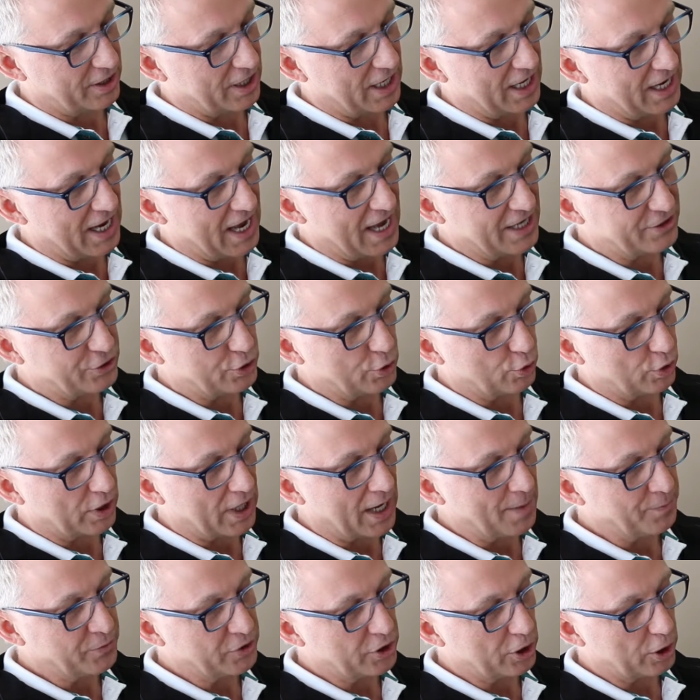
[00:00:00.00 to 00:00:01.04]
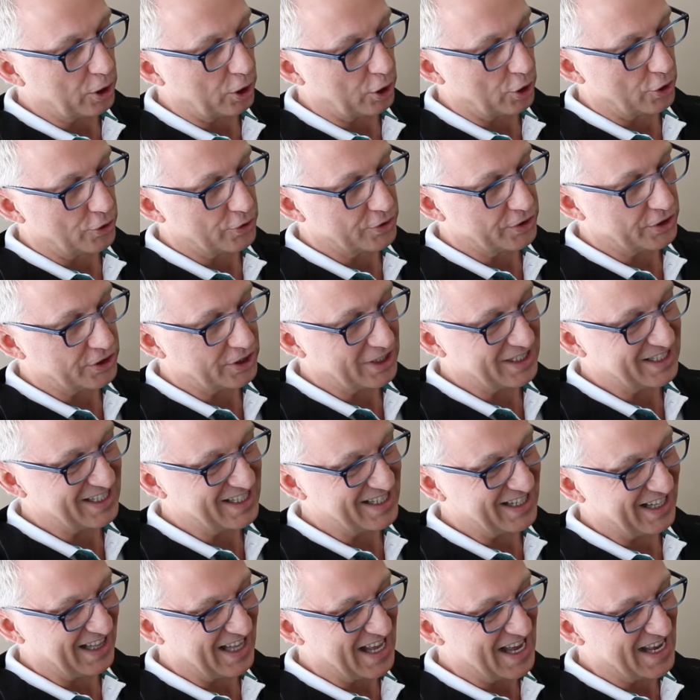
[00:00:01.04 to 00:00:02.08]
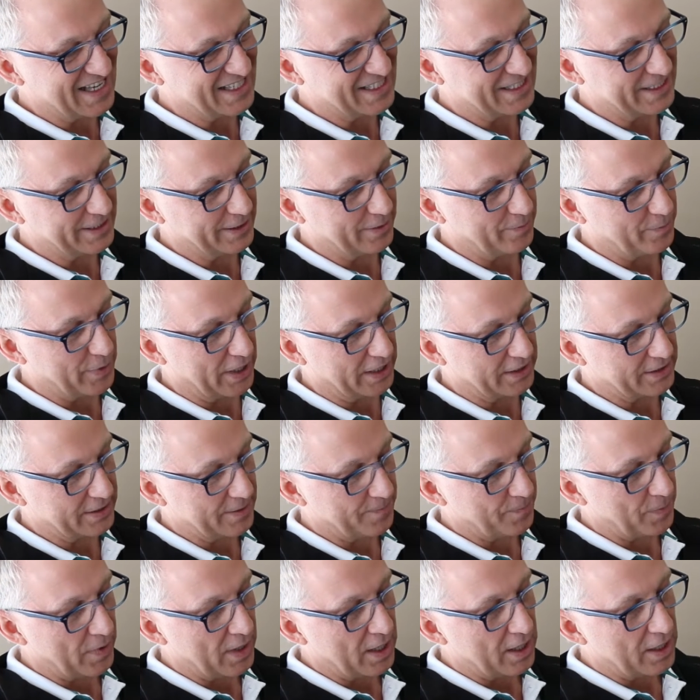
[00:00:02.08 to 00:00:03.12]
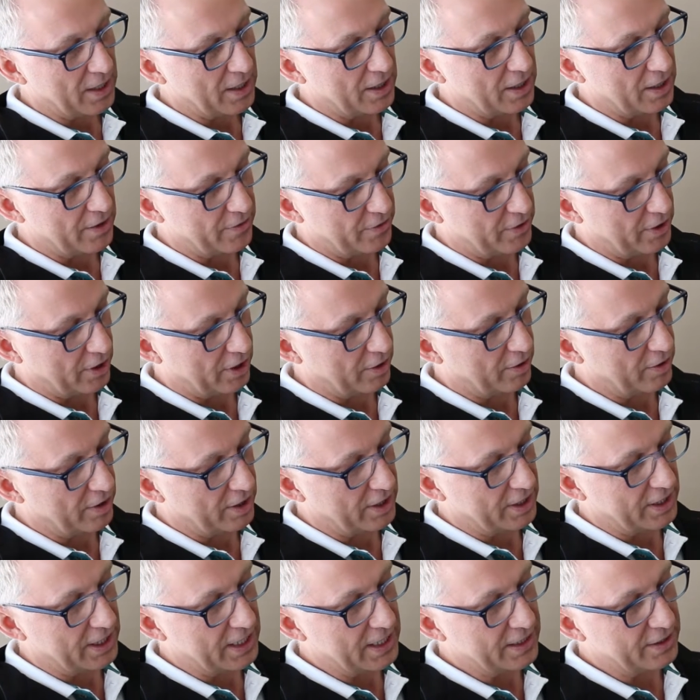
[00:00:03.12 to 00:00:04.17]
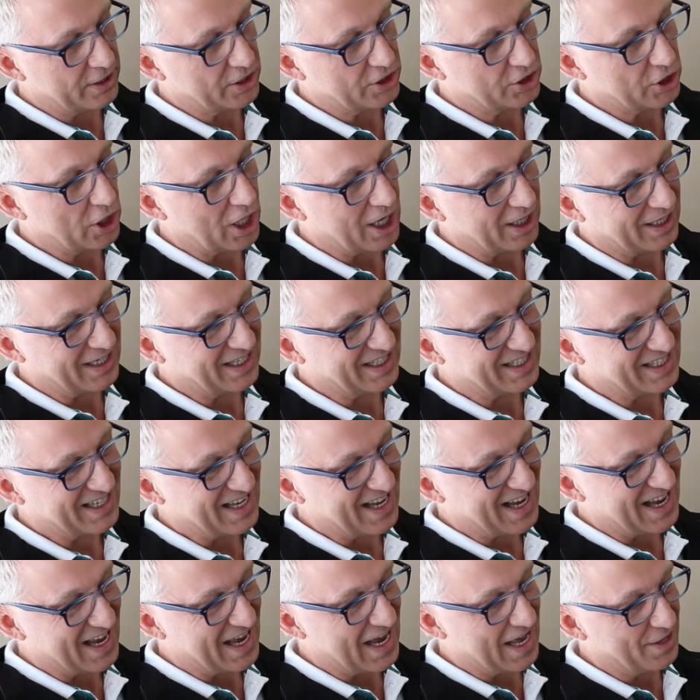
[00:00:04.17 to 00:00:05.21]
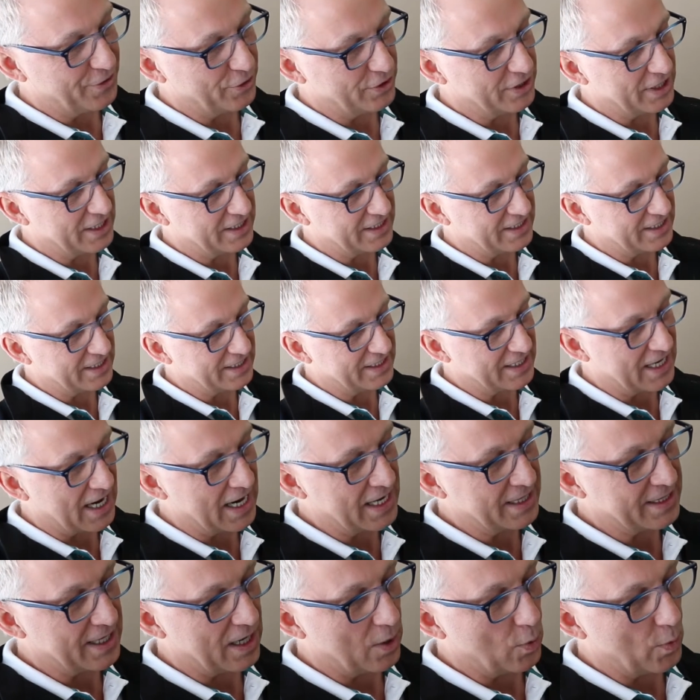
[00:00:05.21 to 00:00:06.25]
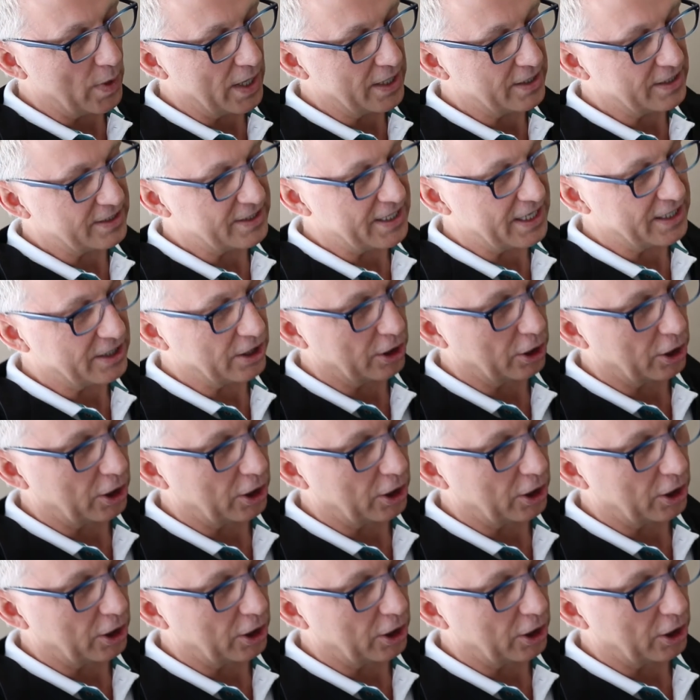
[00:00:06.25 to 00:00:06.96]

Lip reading: as you come to close, just in the last little bit, they're in the socket, and it's designed that way to take a